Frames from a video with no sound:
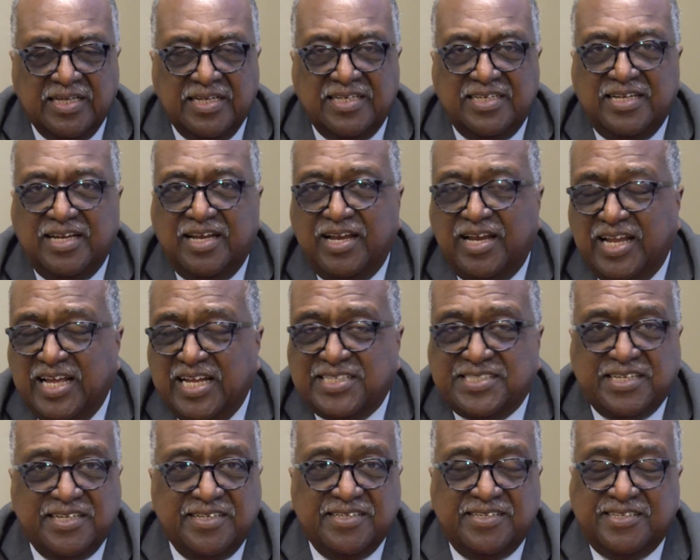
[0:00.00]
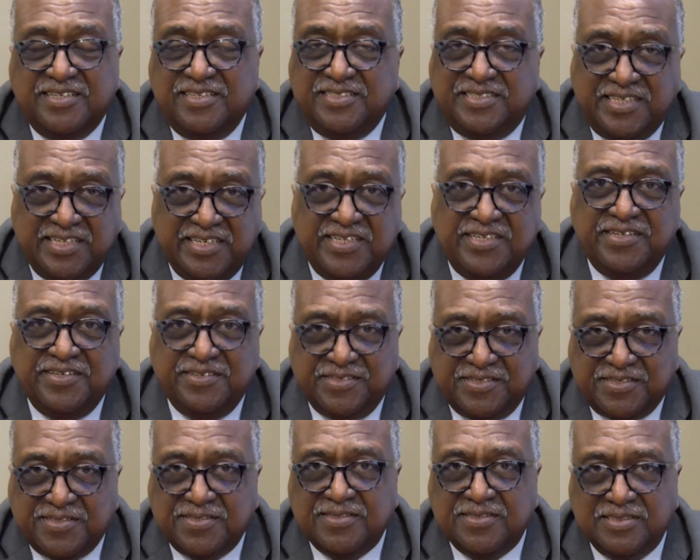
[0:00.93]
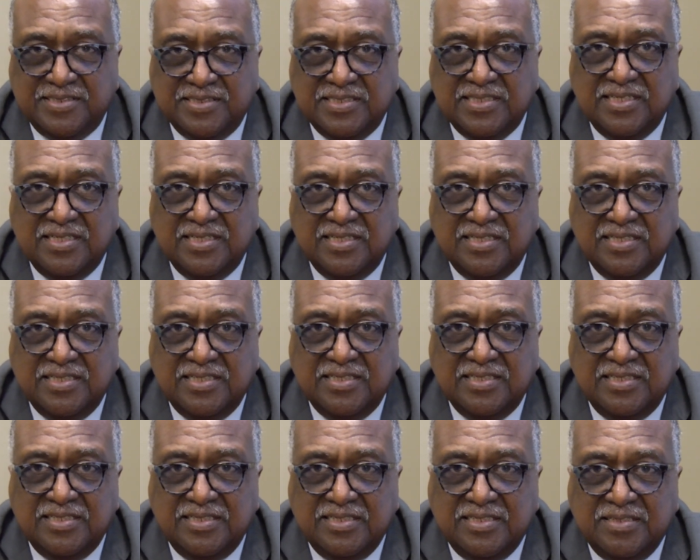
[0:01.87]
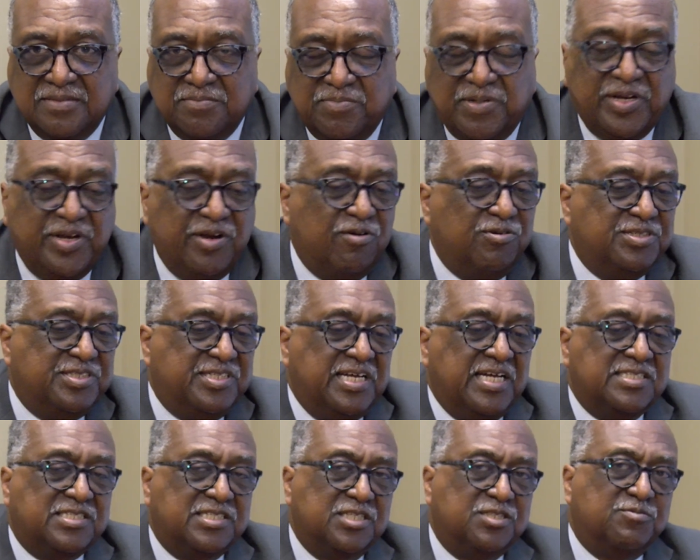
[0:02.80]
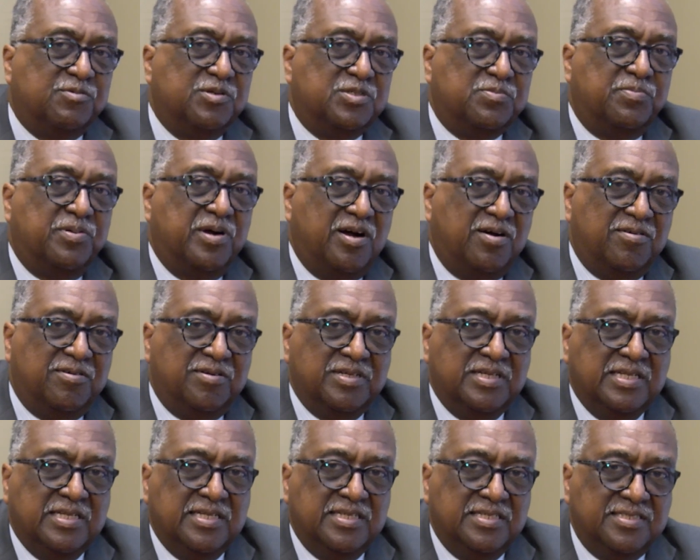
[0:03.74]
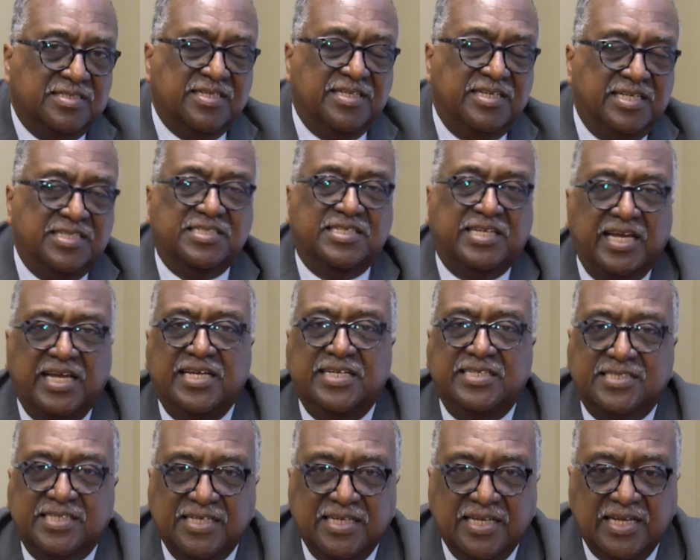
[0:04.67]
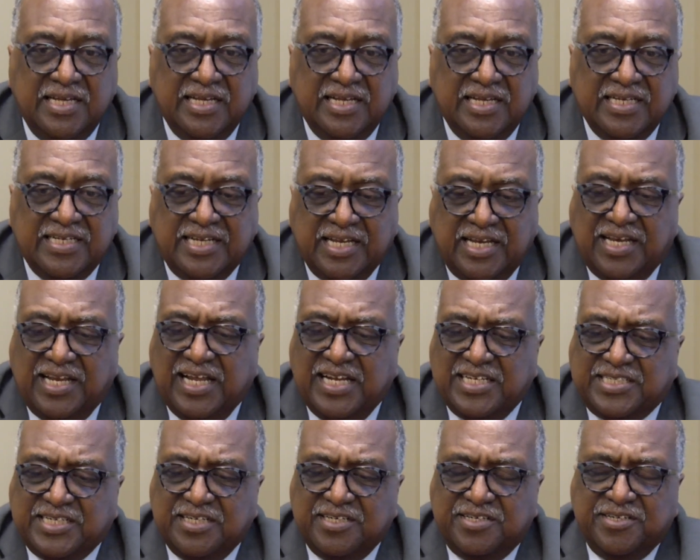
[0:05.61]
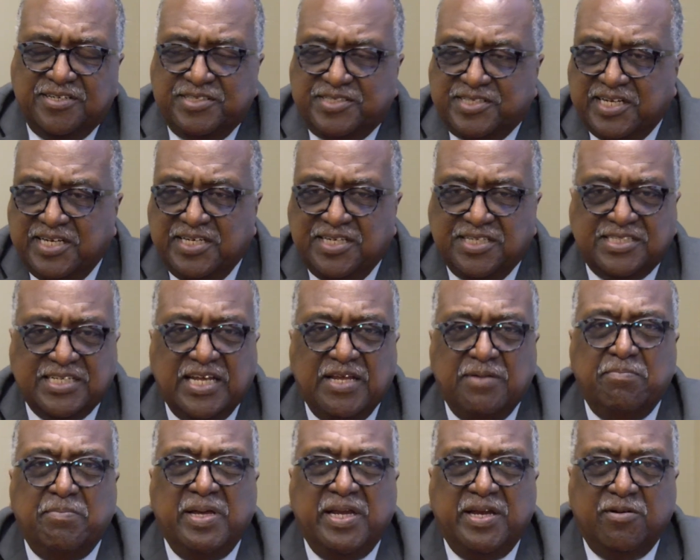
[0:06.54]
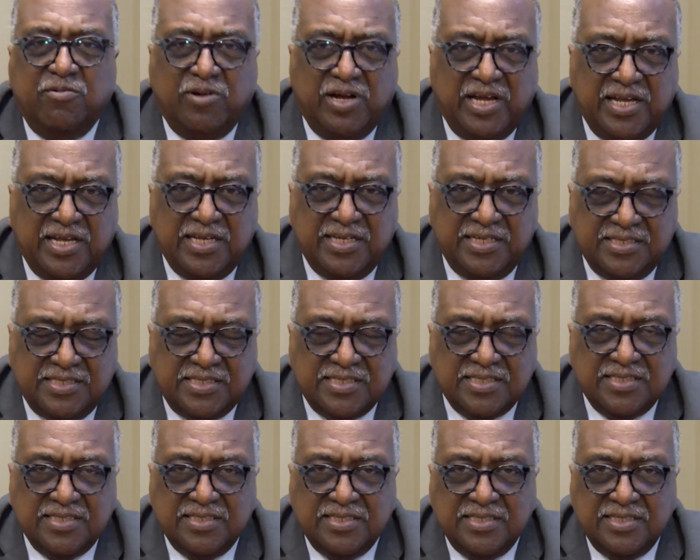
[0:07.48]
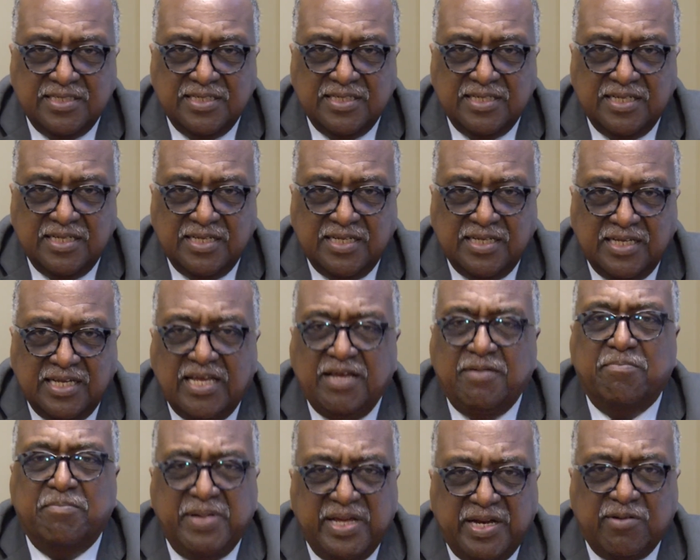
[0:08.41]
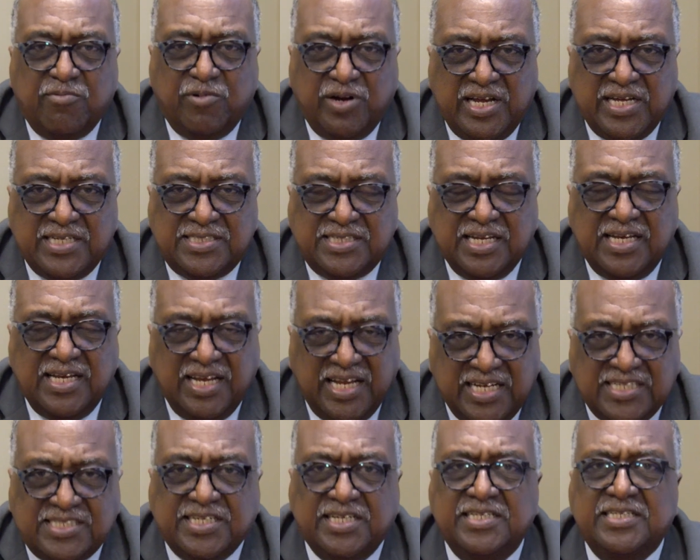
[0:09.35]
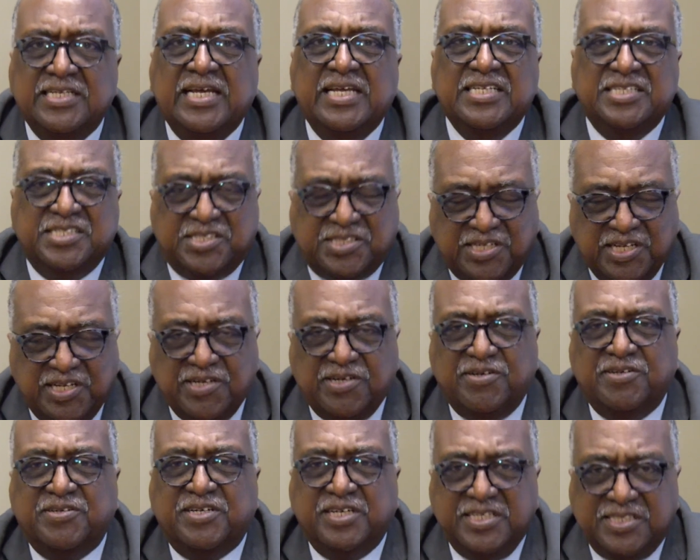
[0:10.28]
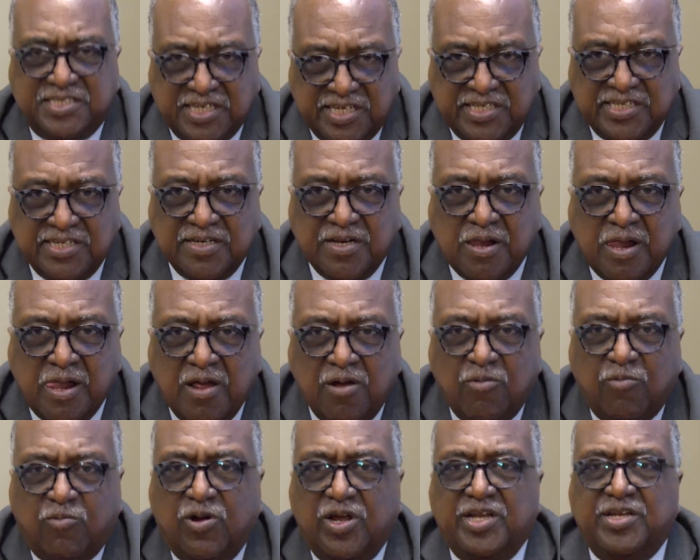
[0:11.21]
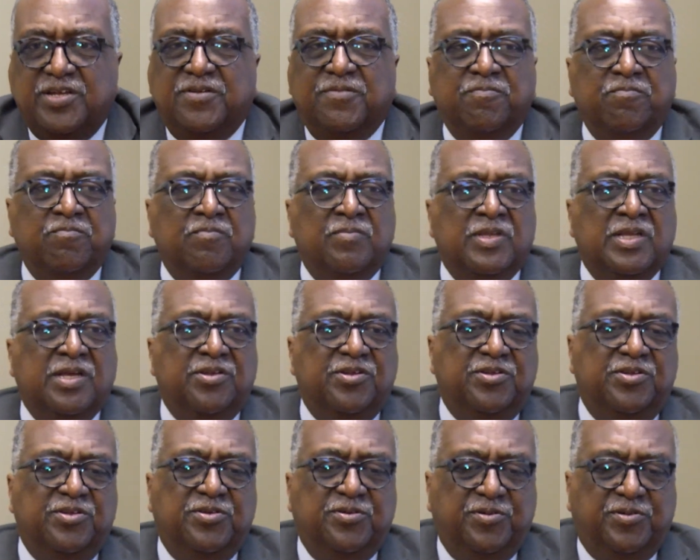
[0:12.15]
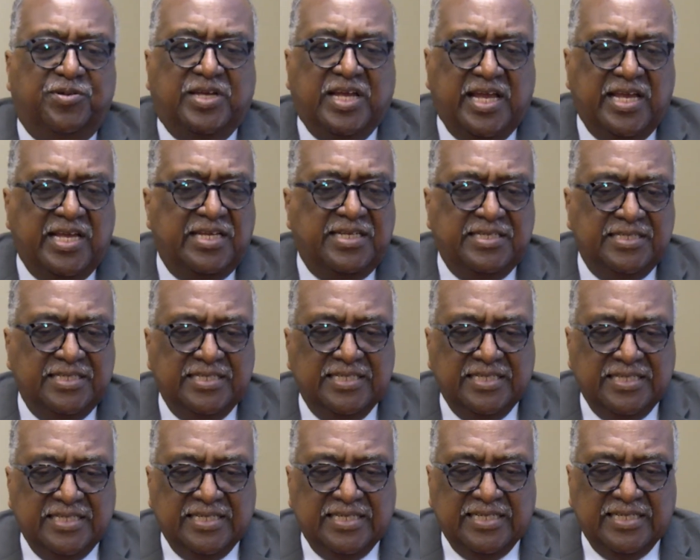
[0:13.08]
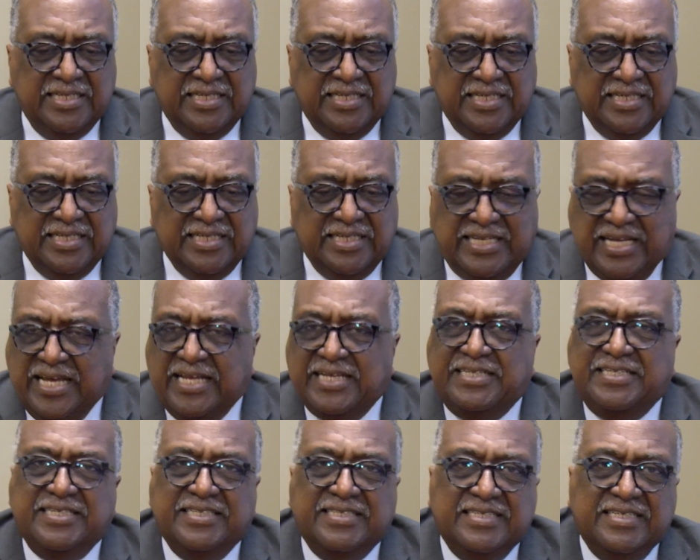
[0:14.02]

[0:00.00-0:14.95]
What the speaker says: the lynching continues, but no justice was brought to this case. The lynching continues in many ways. In many ways, the lynching still continues. When you can't get